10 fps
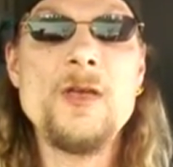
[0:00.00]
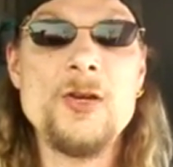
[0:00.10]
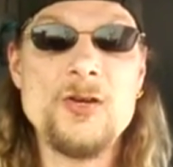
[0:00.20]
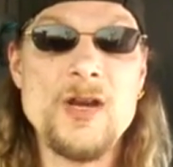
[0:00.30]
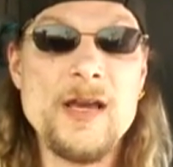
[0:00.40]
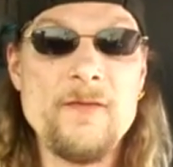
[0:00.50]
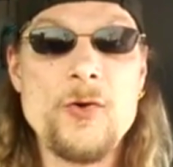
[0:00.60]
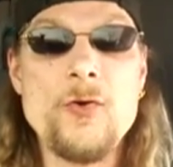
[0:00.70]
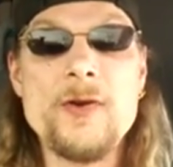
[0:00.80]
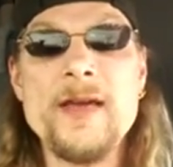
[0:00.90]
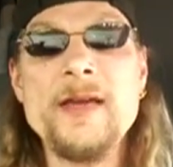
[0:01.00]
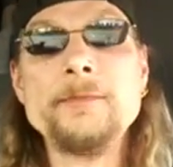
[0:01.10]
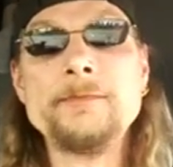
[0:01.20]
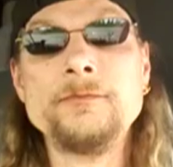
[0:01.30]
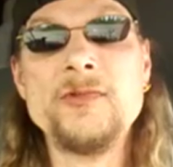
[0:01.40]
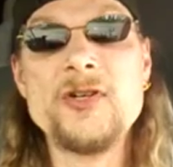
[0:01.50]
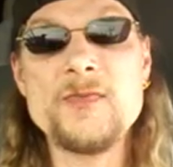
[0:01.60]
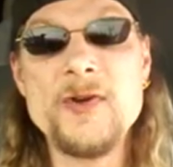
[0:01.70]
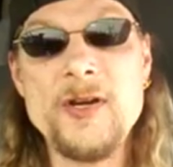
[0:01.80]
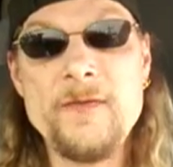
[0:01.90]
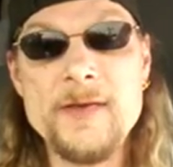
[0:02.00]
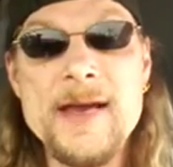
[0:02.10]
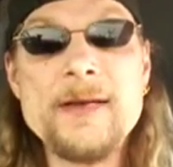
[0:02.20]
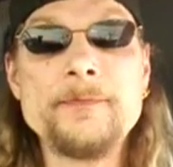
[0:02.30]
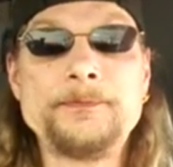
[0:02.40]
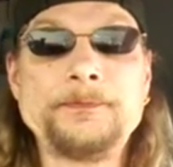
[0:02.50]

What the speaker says: And you got to have a court date. There's money for that.